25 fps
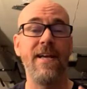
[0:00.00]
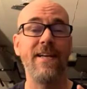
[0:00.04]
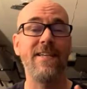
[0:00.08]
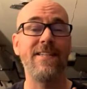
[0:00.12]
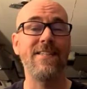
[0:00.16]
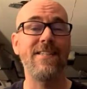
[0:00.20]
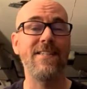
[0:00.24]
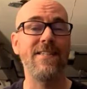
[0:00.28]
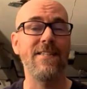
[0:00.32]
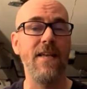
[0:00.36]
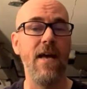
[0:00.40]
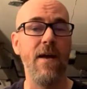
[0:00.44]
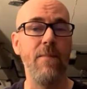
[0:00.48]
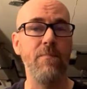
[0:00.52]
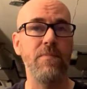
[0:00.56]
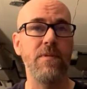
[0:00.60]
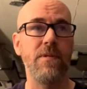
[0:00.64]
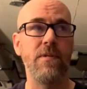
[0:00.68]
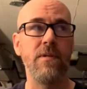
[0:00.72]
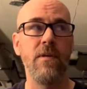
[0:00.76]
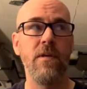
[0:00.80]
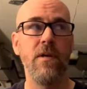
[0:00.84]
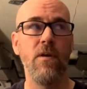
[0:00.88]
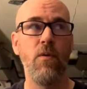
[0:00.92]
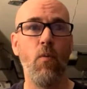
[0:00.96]

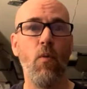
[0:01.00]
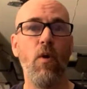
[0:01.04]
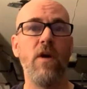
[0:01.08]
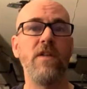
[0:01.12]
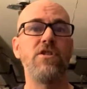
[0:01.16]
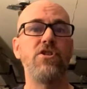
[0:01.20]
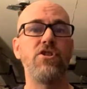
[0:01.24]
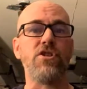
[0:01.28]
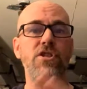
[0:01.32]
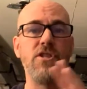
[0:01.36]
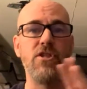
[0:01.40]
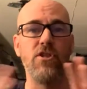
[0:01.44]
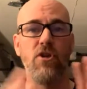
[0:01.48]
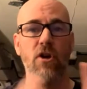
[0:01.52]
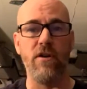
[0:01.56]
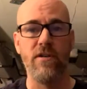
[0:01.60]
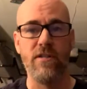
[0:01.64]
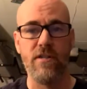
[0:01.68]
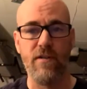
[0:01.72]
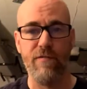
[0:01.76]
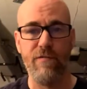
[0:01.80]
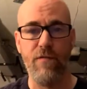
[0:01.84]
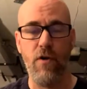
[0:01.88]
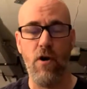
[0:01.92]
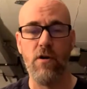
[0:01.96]
except once she started
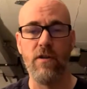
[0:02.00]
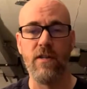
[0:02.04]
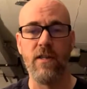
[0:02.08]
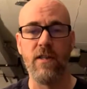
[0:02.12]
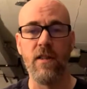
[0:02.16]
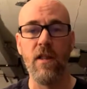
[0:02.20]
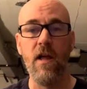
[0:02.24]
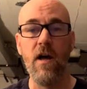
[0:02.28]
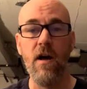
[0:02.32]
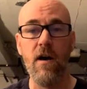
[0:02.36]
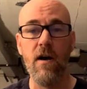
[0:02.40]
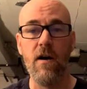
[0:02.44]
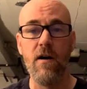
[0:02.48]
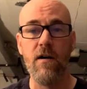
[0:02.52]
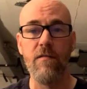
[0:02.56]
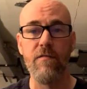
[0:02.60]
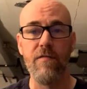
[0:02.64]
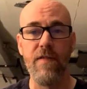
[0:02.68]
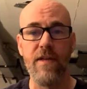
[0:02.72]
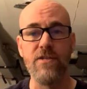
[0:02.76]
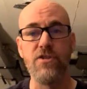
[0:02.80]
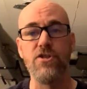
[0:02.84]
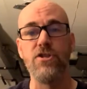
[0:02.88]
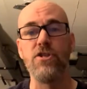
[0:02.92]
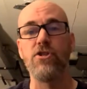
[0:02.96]
to fall in love,
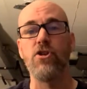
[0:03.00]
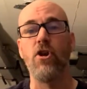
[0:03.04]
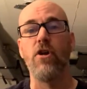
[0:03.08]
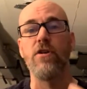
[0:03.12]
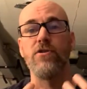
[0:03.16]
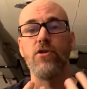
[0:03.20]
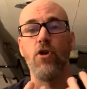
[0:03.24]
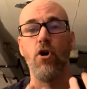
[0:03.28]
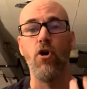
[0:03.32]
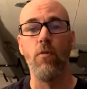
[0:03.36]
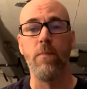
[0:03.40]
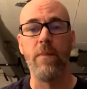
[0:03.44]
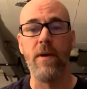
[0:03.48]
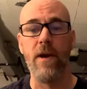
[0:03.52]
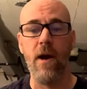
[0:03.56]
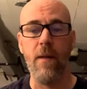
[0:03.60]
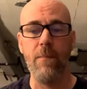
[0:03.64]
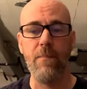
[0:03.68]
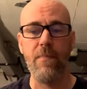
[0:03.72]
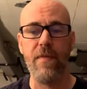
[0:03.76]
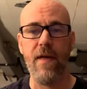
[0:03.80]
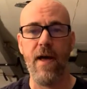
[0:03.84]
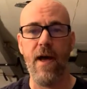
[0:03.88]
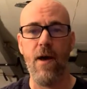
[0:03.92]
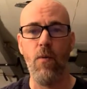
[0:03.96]
then she started to open up
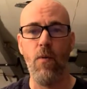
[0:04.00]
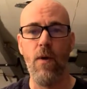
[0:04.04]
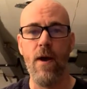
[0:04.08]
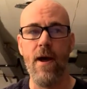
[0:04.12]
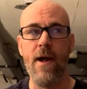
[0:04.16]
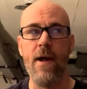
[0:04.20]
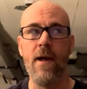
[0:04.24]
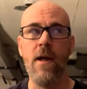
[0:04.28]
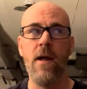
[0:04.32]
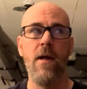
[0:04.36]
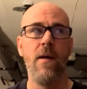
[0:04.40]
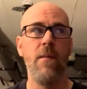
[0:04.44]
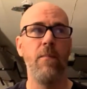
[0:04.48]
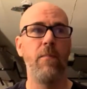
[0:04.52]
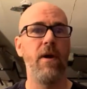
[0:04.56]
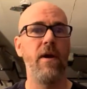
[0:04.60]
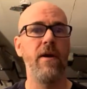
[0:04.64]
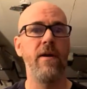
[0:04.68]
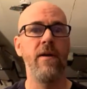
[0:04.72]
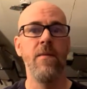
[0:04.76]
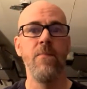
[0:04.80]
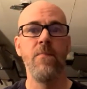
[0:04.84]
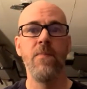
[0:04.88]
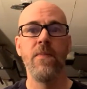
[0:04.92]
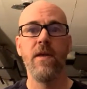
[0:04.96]
that way. But
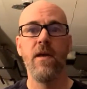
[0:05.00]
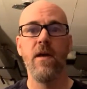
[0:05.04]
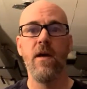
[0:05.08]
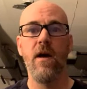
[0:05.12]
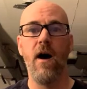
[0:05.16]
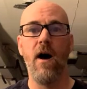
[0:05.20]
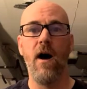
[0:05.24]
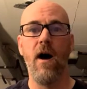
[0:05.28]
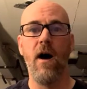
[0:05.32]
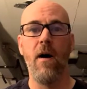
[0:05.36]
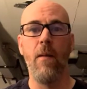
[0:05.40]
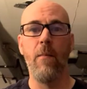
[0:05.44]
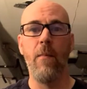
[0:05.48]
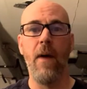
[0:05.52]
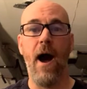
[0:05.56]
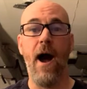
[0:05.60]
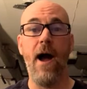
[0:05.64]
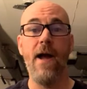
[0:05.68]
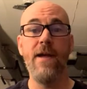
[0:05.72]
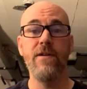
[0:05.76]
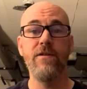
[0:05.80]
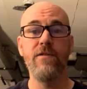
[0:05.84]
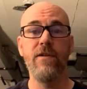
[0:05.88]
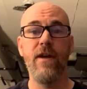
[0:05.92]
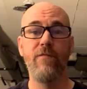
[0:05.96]

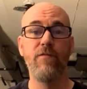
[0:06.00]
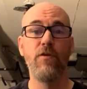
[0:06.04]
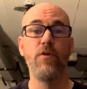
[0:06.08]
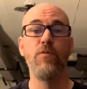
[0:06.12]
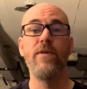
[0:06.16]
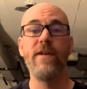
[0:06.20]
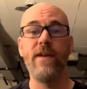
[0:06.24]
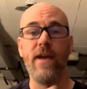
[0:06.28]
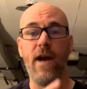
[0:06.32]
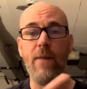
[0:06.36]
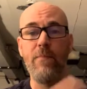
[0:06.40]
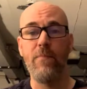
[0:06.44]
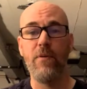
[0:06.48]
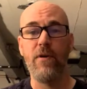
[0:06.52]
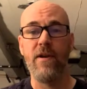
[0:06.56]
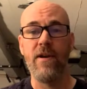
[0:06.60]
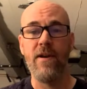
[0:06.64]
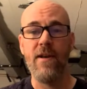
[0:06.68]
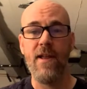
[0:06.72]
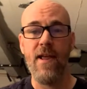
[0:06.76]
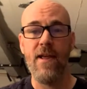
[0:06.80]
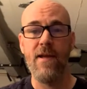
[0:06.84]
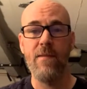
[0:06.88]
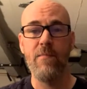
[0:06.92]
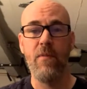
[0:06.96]
every week I put a
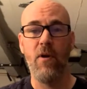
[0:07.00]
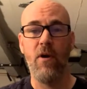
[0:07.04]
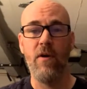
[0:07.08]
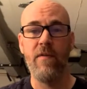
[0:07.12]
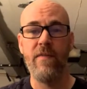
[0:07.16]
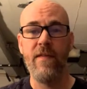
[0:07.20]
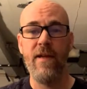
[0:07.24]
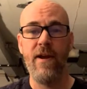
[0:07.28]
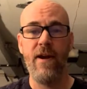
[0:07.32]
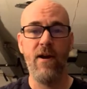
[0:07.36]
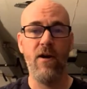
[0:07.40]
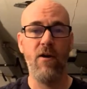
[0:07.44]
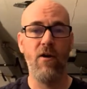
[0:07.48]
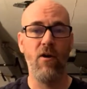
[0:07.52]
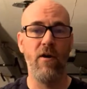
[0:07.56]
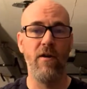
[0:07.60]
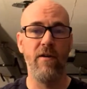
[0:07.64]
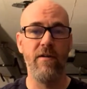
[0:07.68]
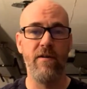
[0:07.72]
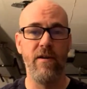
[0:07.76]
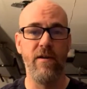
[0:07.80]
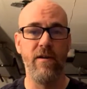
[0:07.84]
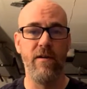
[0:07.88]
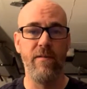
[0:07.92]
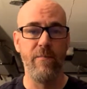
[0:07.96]
name on there,
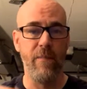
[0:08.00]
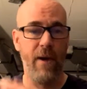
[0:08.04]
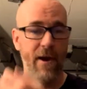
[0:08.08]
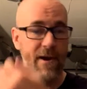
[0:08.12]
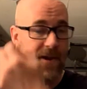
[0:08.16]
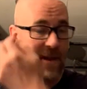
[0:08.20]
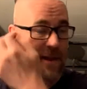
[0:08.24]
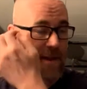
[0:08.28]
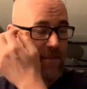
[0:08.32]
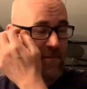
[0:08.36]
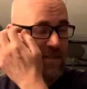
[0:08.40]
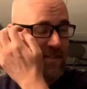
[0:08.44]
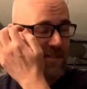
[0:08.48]
and my name